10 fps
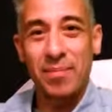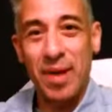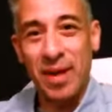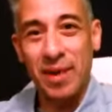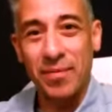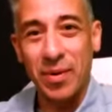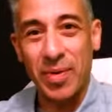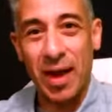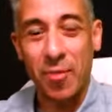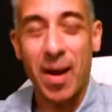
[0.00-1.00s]
uh, many of
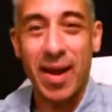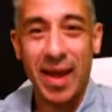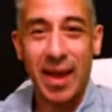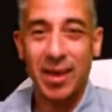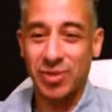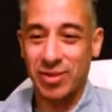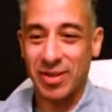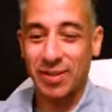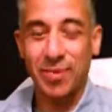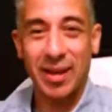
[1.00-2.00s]
you that are my
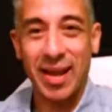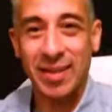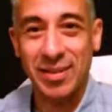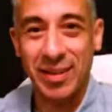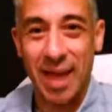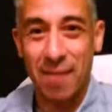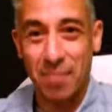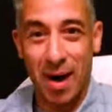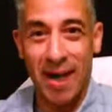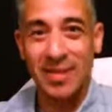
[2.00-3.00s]
age can relate to
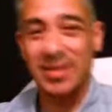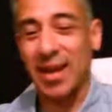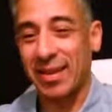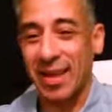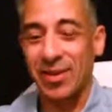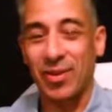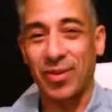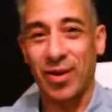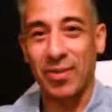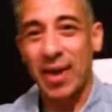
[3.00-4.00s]
that mindset that
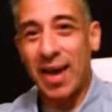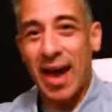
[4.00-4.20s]
you thought